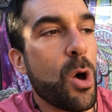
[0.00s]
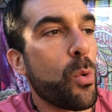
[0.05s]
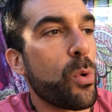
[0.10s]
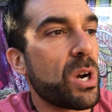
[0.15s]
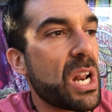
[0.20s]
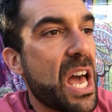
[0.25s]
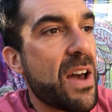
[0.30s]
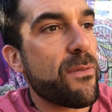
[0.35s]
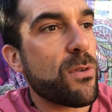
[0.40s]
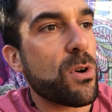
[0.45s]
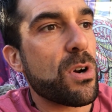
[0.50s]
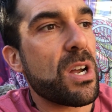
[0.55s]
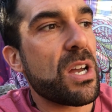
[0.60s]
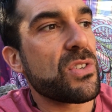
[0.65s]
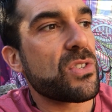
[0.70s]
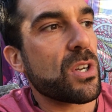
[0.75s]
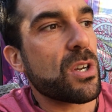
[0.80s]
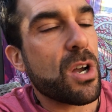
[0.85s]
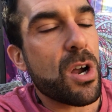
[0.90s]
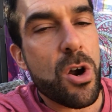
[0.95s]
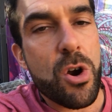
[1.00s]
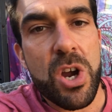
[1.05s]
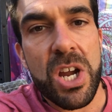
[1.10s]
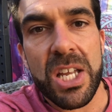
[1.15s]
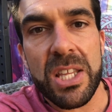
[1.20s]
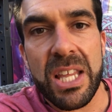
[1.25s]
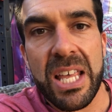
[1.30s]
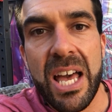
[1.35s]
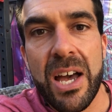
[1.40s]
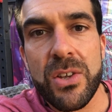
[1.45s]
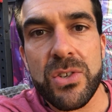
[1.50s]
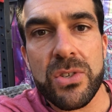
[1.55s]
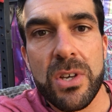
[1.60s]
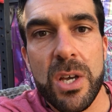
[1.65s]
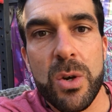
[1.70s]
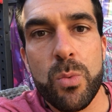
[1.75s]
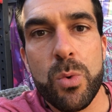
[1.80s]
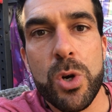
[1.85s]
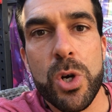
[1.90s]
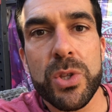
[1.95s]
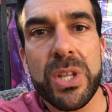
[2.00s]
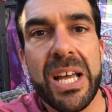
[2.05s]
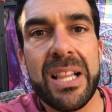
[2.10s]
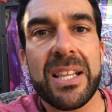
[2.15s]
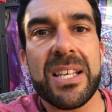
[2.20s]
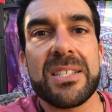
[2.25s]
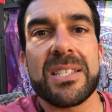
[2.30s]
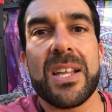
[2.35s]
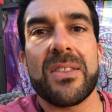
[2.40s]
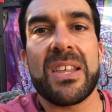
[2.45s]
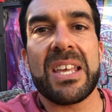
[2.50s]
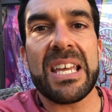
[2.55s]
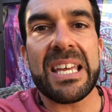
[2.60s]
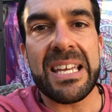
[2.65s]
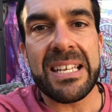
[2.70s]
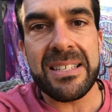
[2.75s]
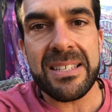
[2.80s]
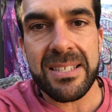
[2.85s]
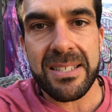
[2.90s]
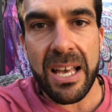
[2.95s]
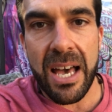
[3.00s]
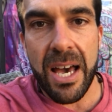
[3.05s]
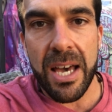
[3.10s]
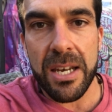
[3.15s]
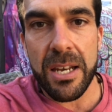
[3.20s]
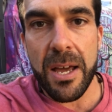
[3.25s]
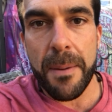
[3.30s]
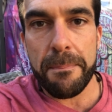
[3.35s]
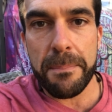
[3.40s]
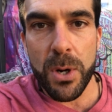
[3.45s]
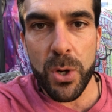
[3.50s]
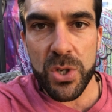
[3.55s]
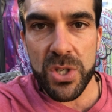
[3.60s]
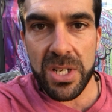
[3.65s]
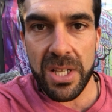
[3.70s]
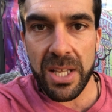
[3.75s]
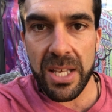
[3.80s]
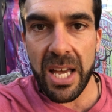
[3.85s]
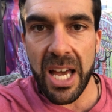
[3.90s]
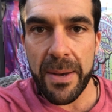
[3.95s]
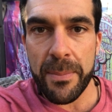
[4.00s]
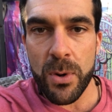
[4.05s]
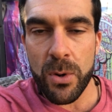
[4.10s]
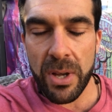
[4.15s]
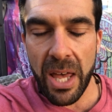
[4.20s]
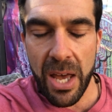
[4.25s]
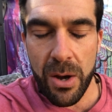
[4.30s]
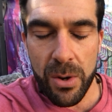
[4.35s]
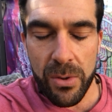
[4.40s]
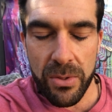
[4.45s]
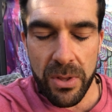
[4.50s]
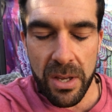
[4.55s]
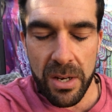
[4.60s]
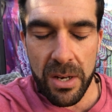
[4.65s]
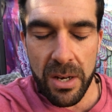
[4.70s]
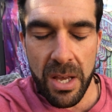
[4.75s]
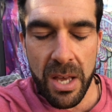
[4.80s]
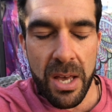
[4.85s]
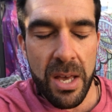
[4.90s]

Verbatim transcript: Whatever is occurring in the outside world, at least on the inside, emotionally, I'm okay with it.